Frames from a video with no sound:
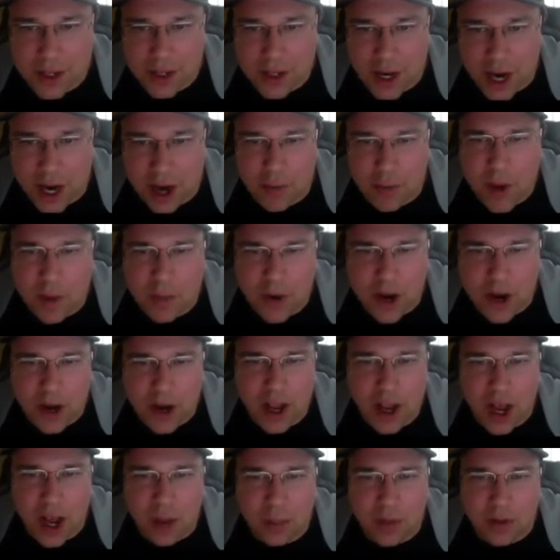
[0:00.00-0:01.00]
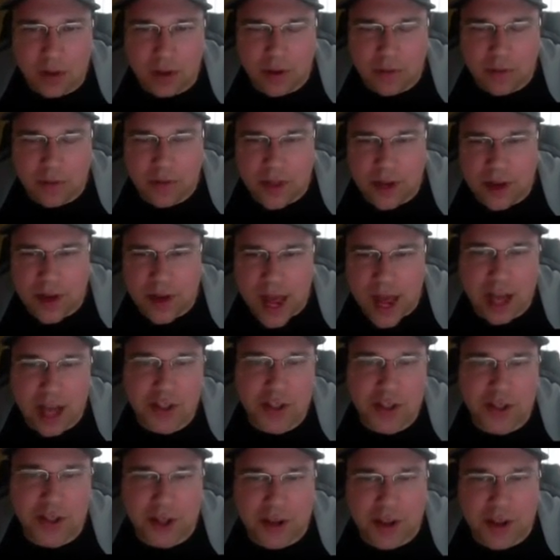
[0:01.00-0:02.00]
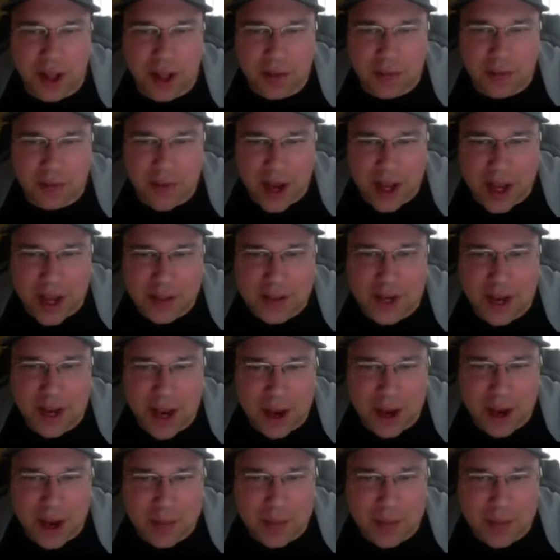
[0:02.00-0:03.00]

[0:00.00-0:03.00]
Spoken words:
I remember on a couple of the nationally televised games.